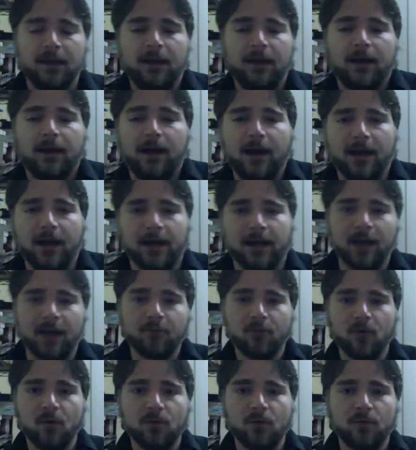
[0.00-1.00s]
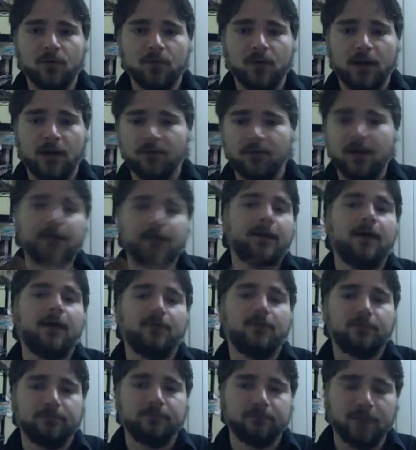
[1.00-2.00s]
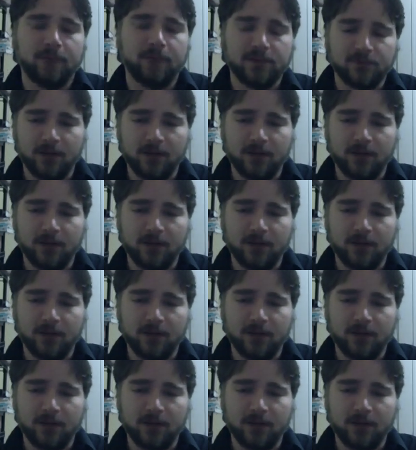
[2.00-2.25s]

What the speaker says: And I write a novel, right?